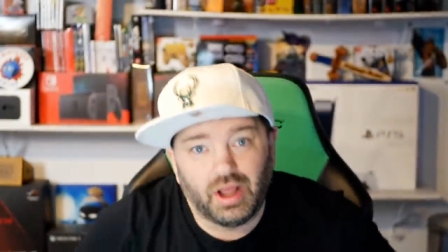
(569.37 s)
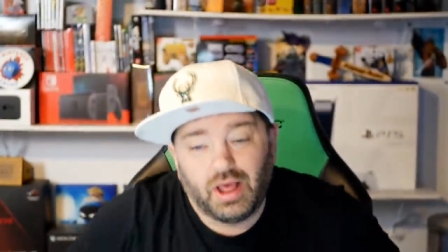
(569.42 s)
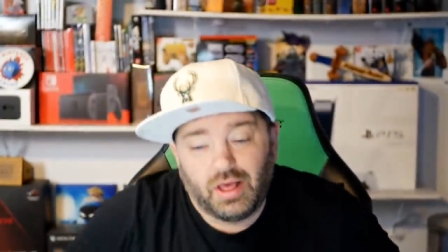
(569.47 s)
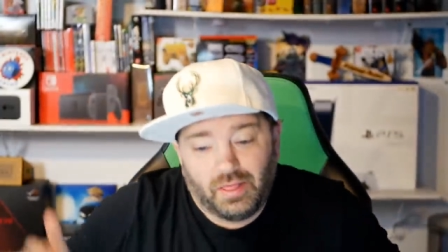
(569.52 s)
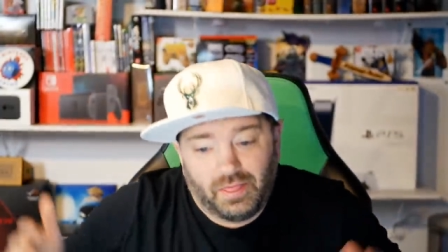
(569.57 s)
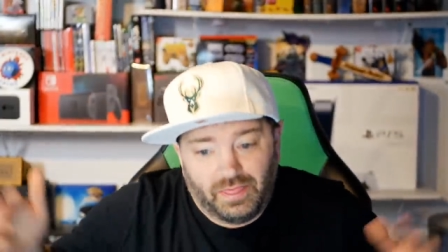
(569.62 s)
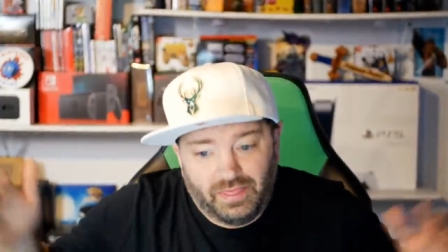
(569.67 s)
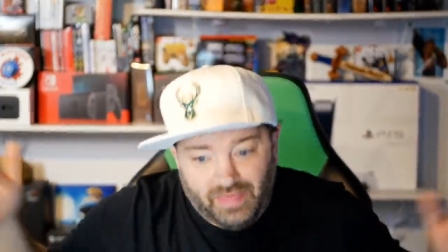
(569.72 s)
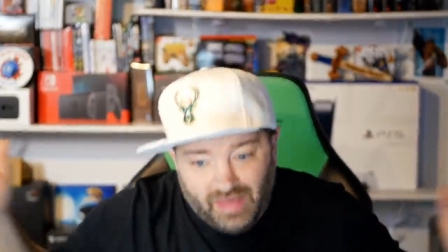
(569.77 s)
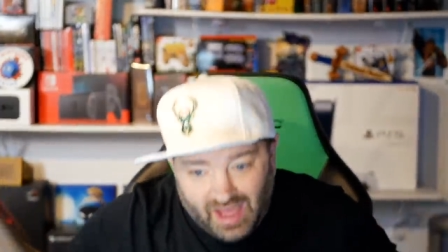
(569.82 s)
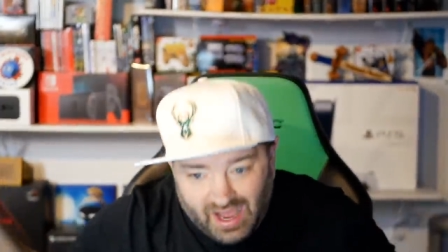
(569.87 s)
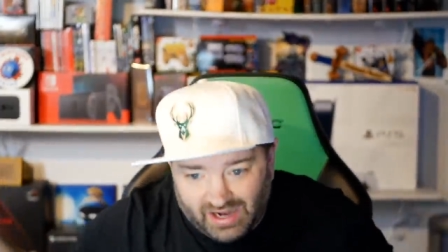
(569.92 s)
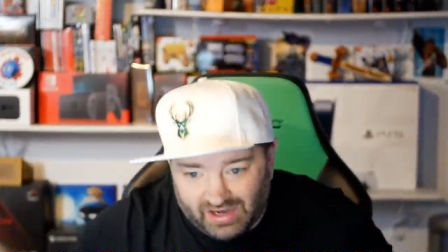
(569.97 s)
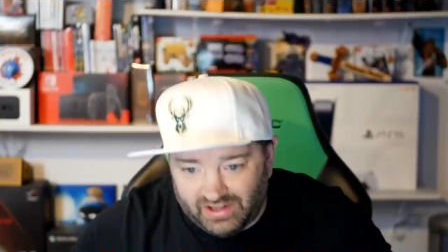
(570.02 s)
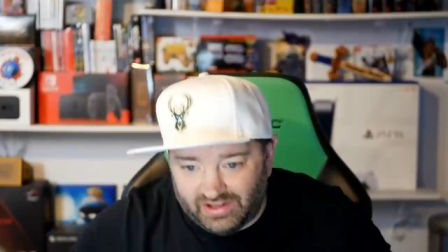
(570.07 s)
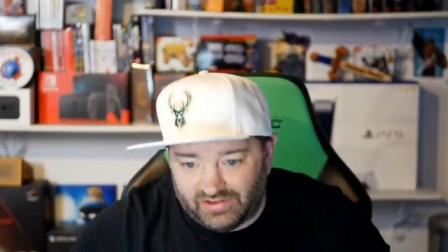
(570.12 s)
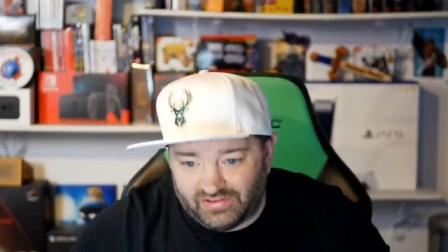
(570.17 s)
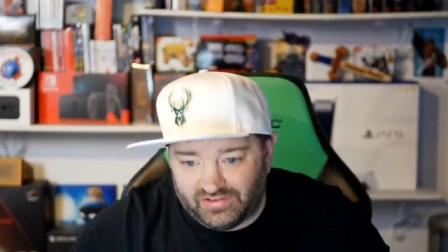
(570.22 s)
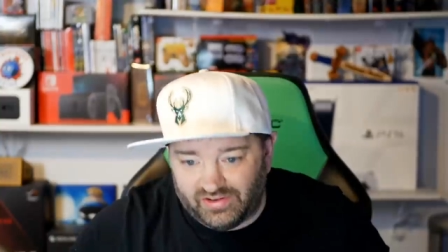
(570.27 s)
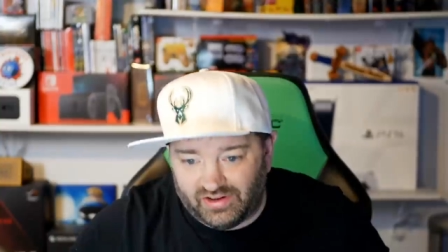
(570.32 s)
That
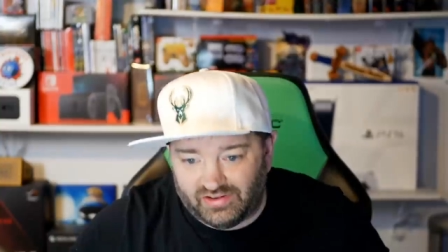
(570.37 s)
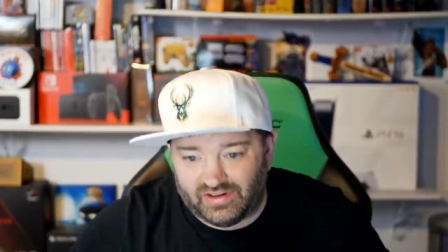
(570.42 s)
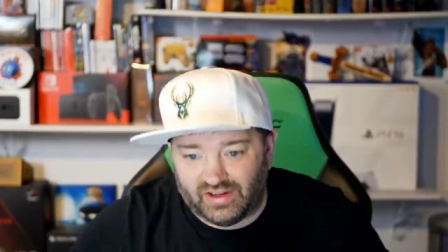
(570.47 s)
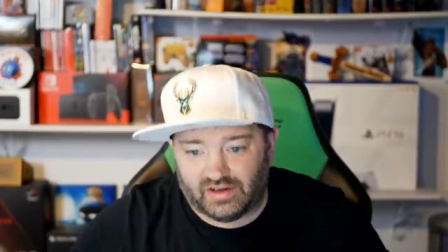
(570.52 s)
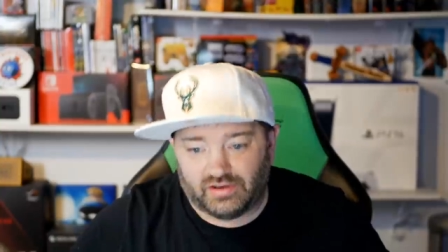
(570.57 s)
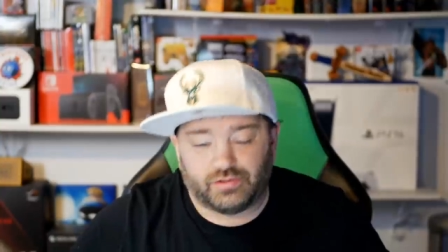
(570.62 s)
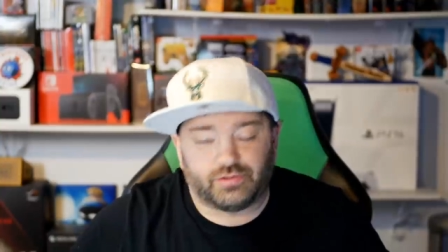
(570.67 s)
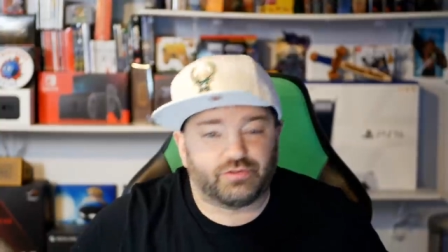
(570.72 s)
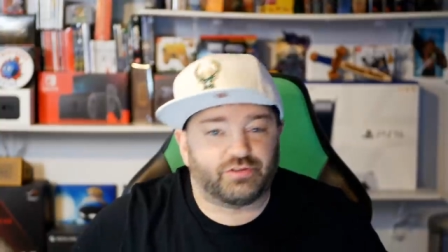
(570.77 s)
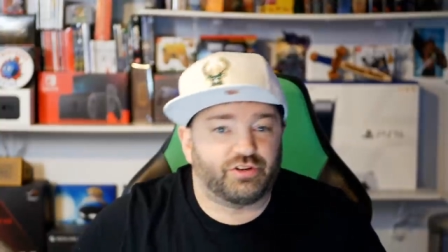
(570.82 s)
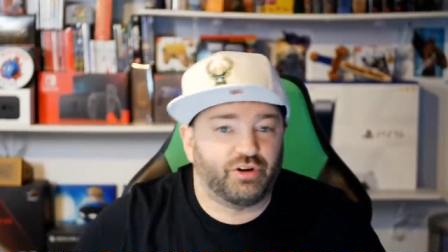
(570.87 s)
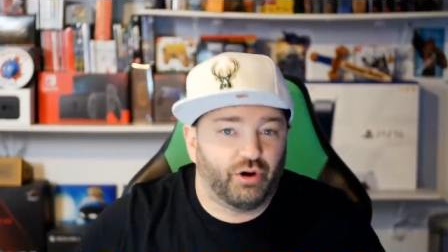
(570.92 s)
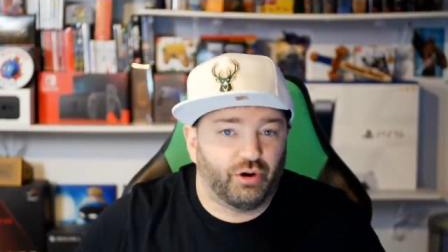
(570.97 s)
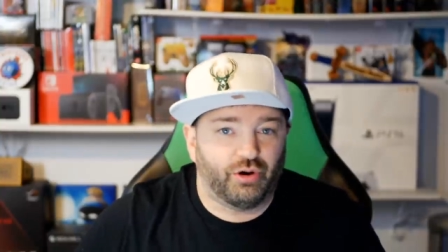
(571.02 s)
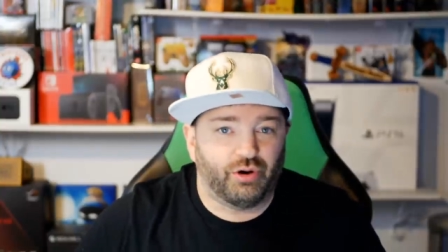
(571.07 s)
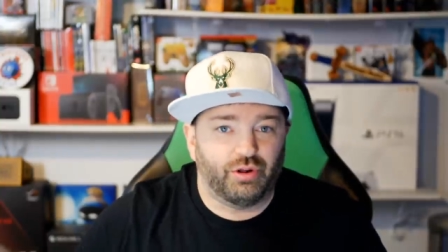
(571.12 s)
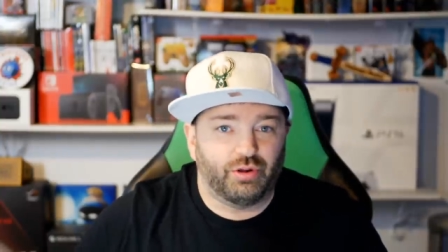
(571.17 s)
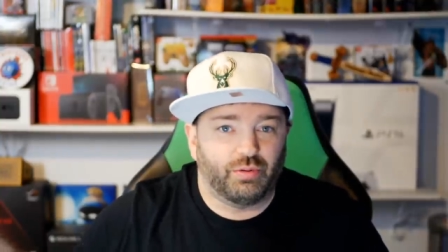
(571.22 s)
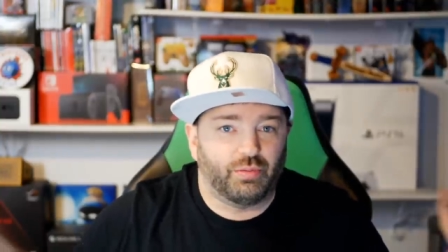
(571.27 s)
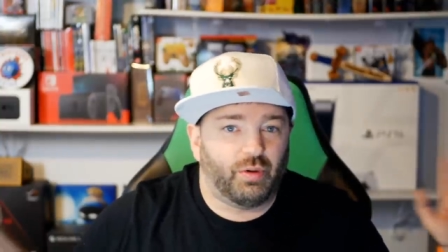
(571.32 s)
is Nintendo's
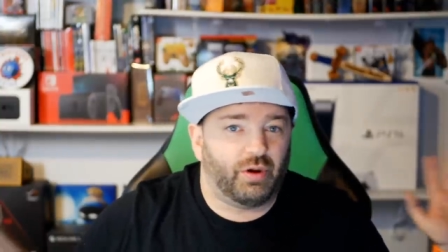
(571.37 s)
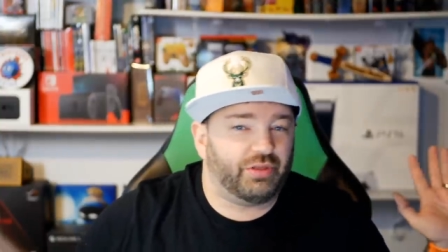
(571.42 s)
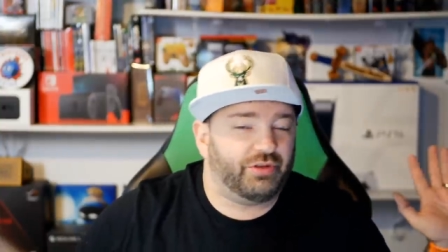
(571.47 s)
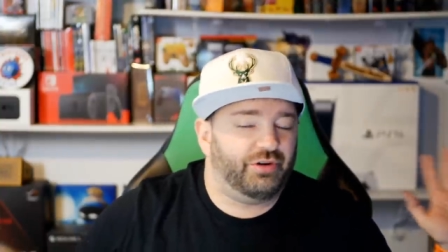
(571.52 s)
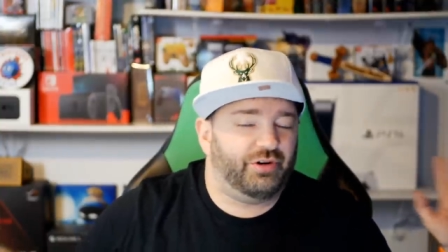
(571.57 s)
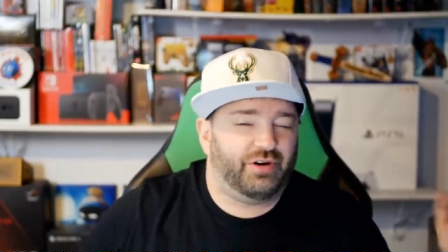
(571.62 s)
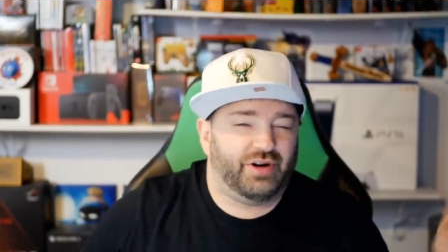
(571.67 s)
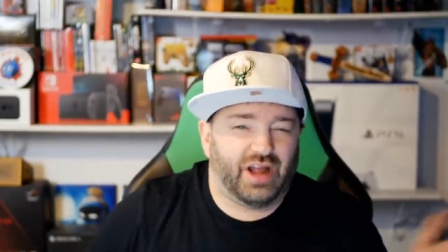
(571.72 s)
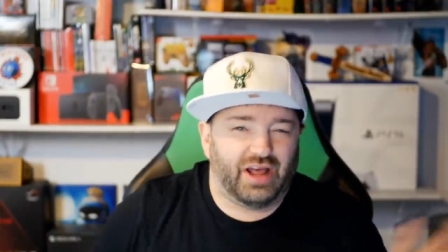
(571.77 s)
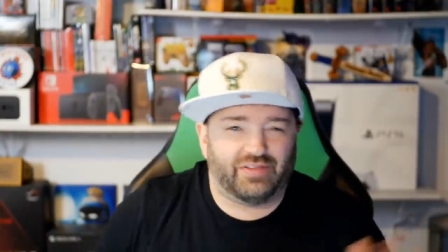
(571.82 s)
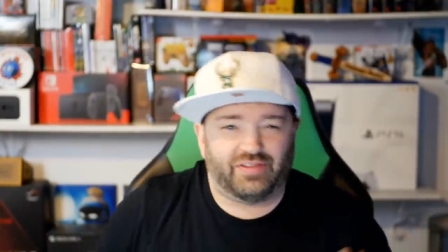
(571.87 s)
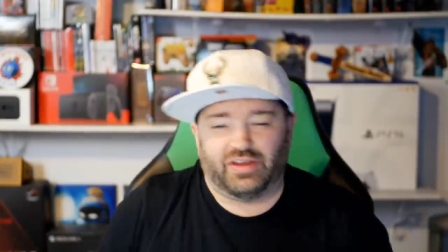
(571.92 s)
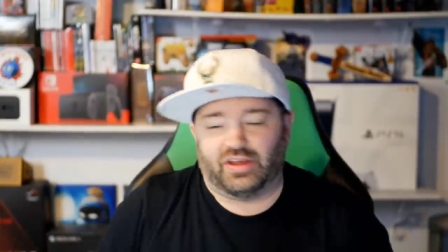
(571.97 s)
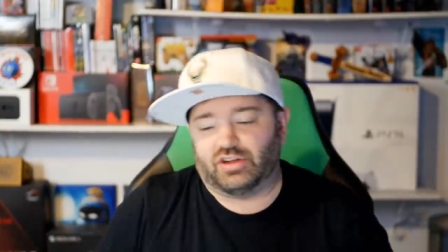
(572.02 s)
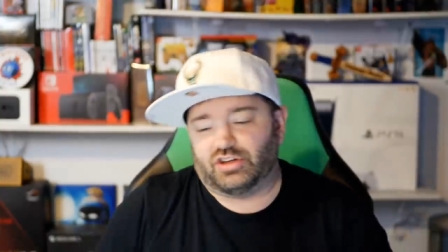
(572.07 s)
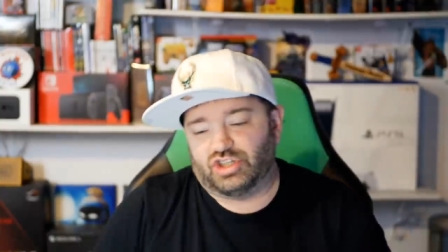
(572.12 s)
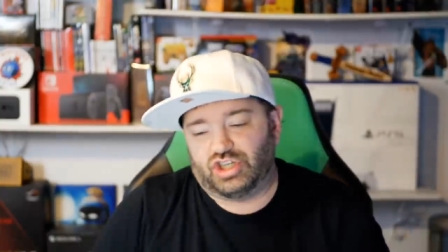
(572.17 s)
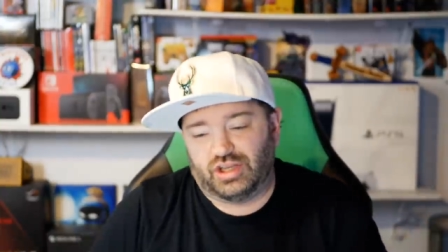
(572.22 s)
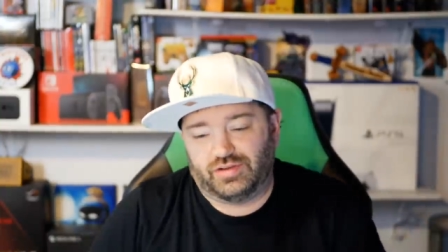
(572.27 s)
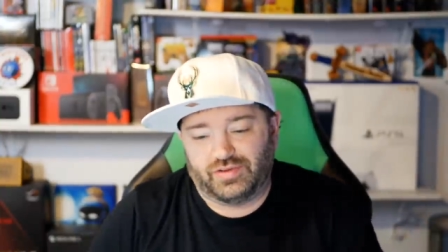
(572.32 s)
goal. Whether or not they
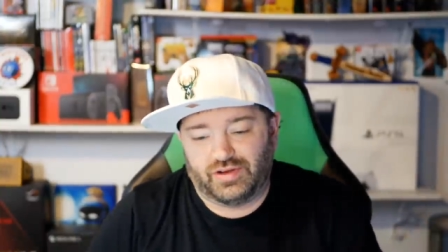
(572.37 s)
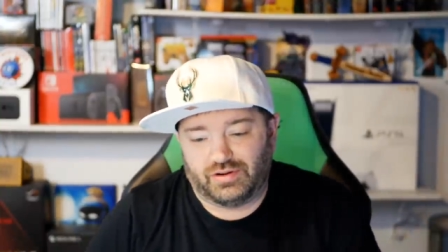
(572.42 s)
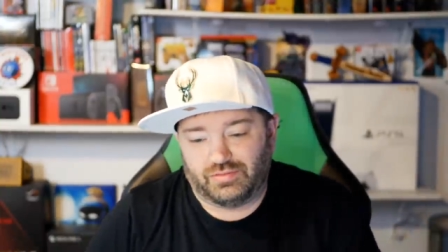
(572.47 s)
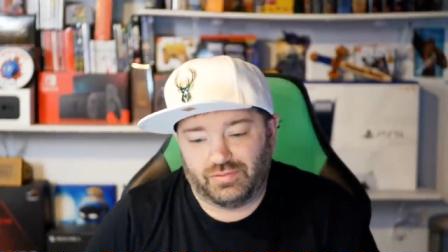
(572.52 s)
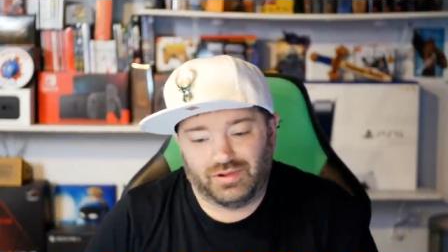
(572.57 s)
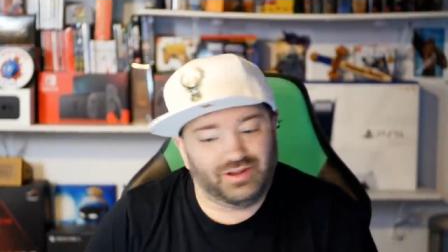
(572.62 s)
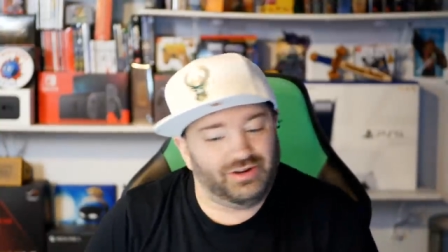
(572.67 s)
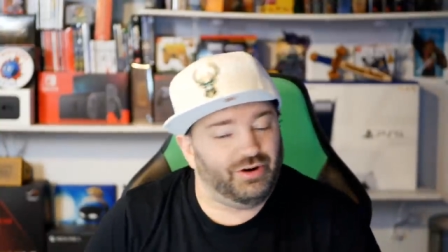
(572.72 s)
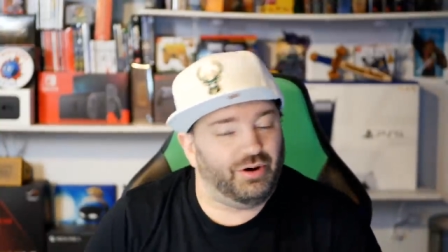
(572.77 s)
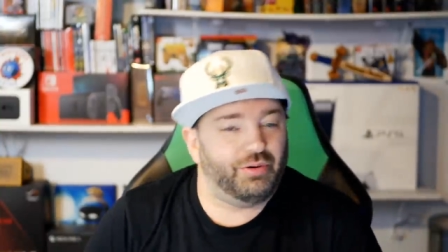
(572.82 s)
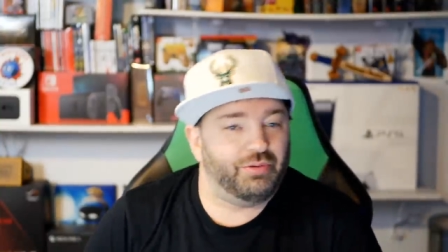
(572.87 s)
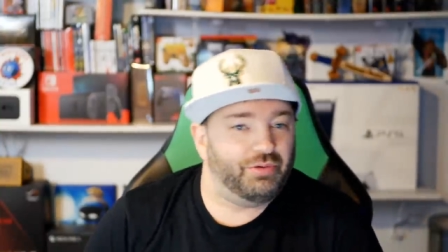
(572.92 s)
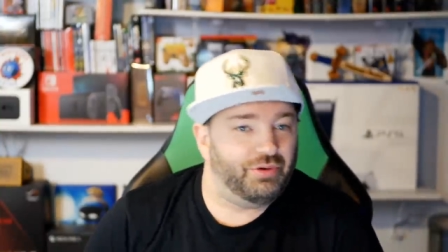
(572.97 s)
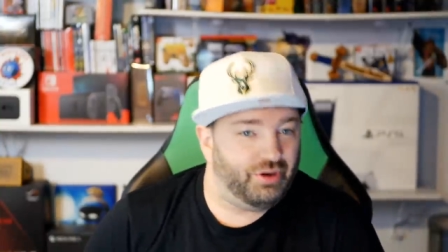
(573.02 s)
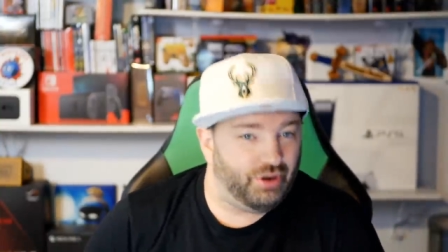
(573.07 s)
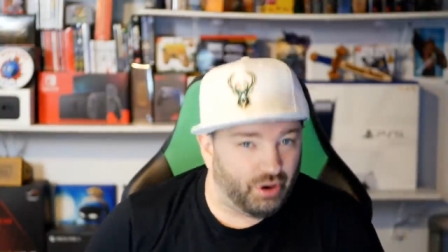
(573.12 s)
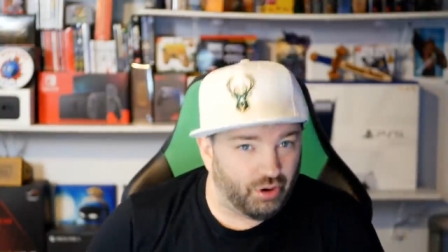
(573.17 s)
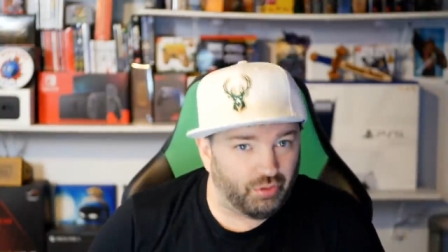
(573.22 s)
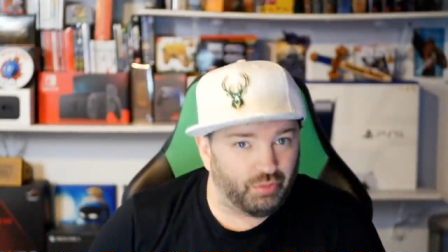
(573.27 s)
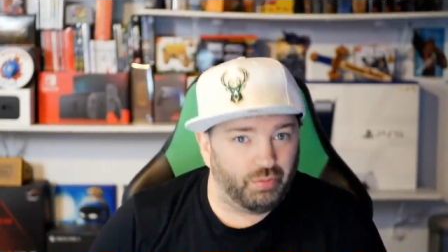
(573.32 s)
achieve it, we don't
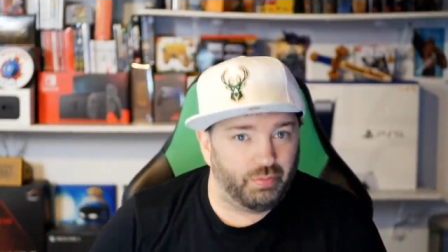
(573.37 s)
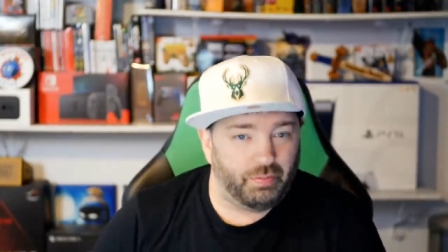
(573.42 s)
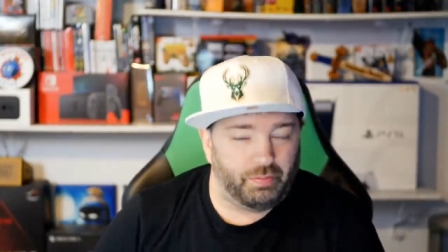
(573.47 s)
know.